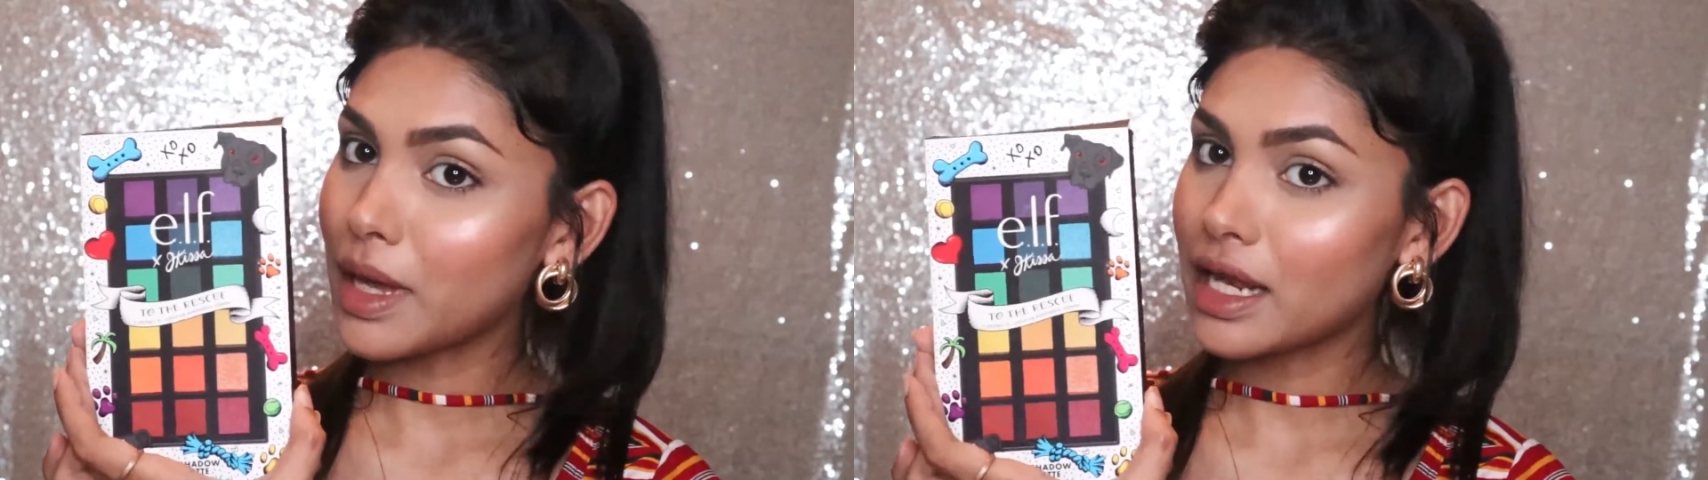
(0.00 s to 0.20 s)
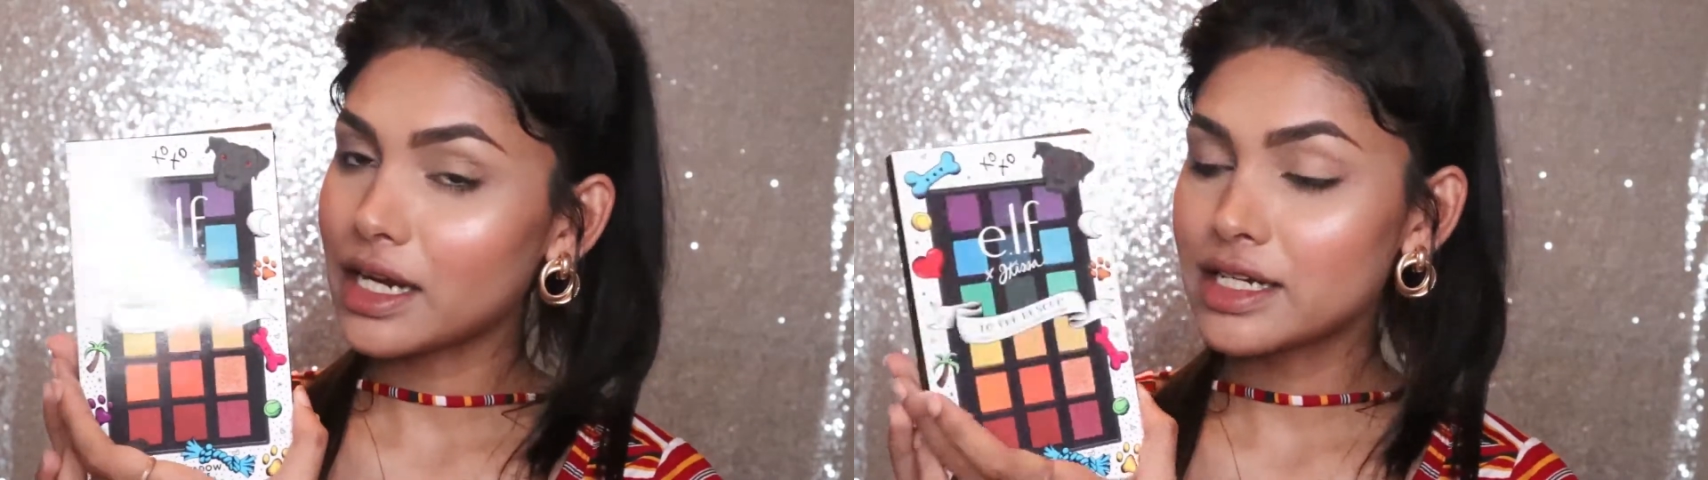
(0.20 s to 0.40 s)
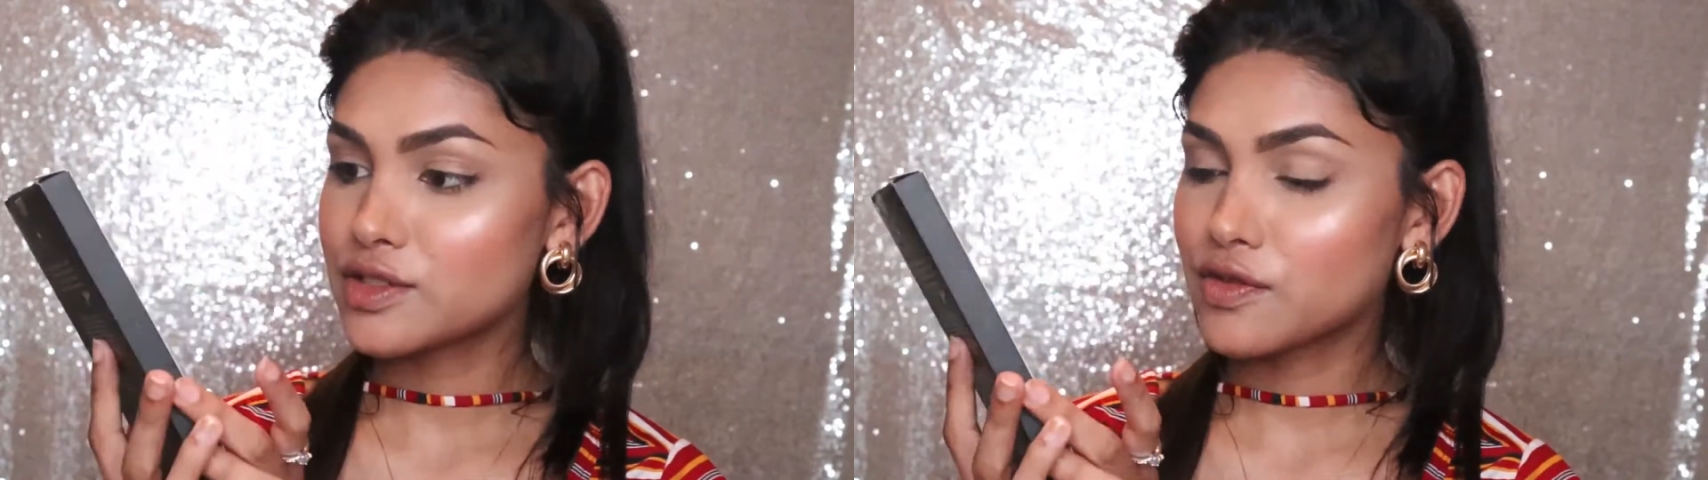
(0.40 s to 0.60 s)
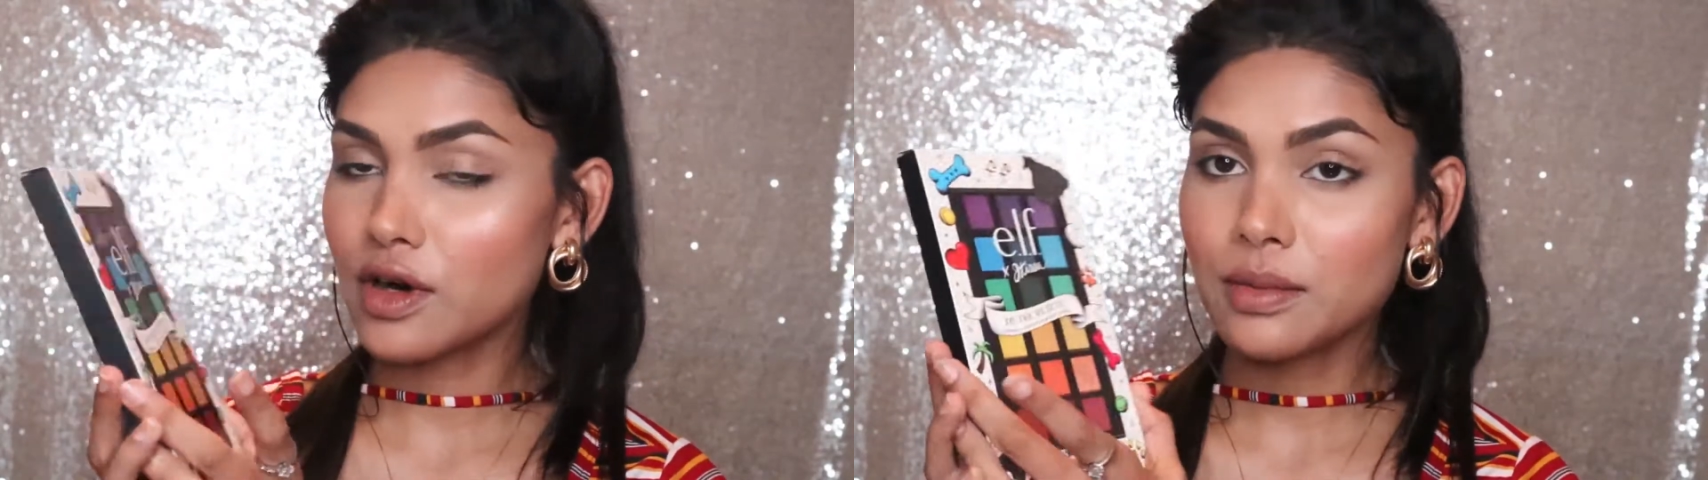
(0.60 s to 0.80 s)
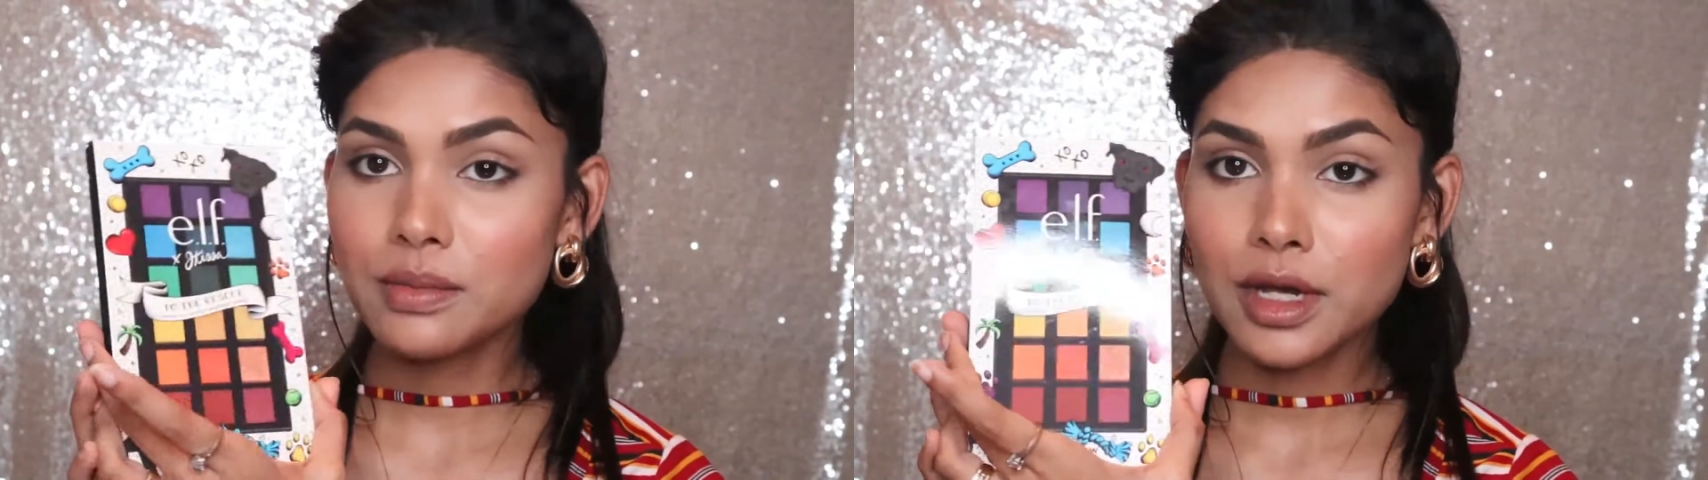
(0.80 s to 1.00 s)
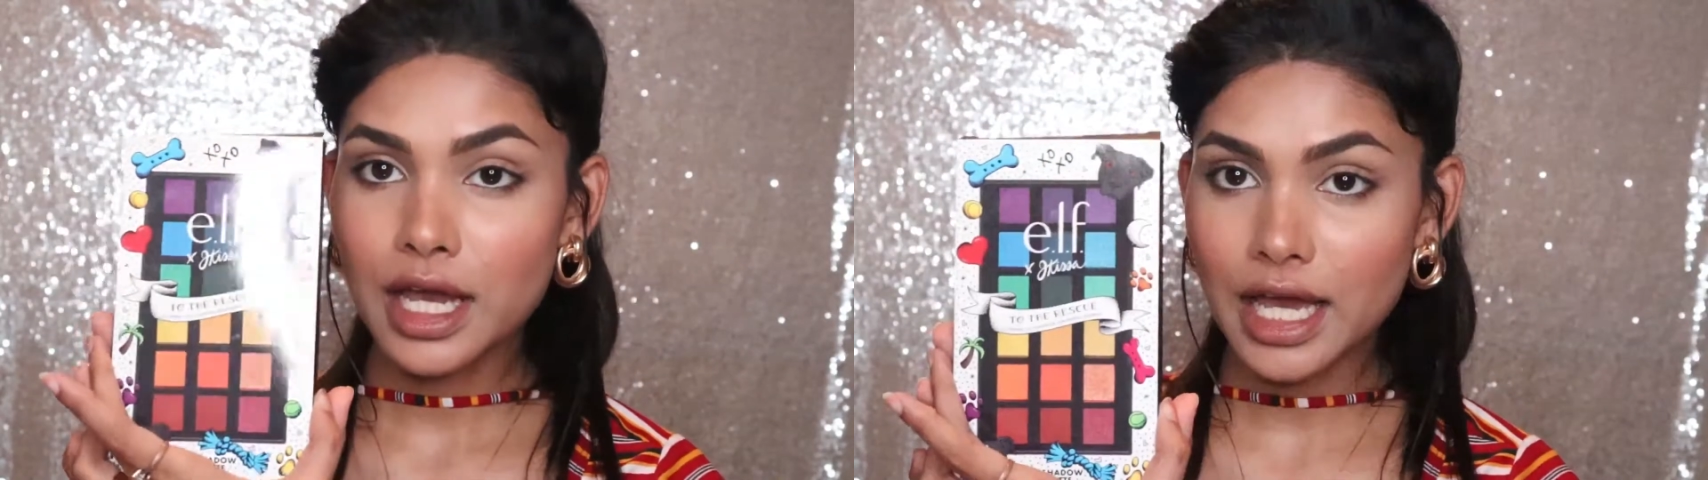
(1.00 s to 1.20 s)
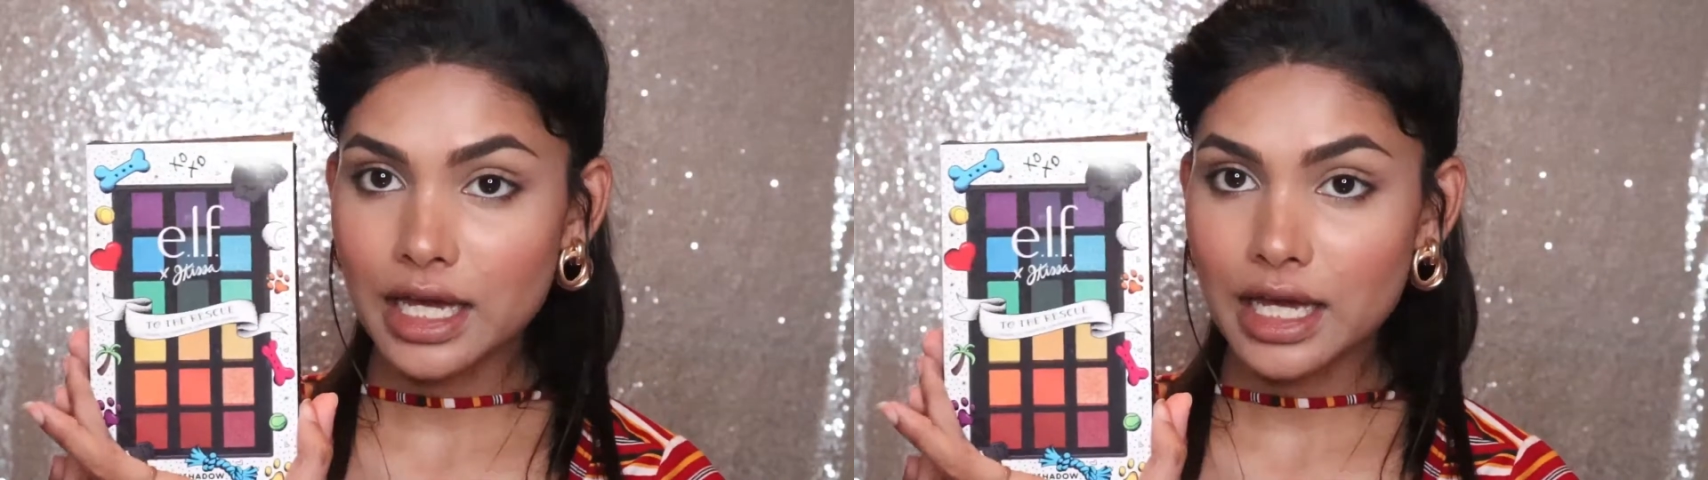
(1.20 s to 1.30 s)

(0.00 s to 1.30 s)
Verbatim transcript: palette is from